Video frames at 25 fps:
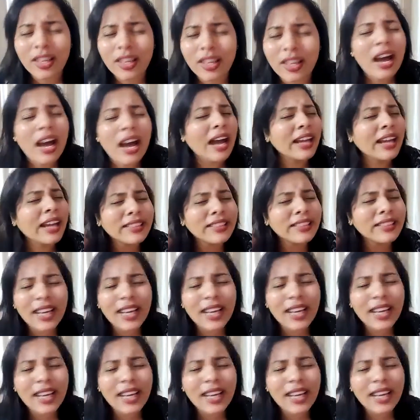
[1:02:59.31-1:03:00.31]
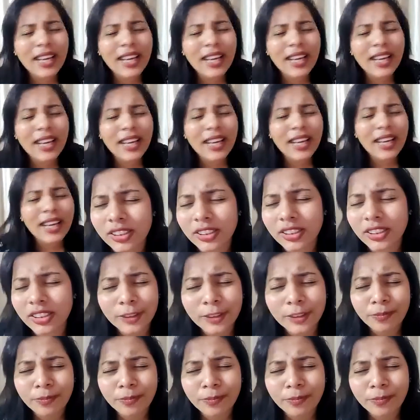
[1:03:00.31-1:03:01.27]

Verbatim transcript: I thank you, Lord Jesus.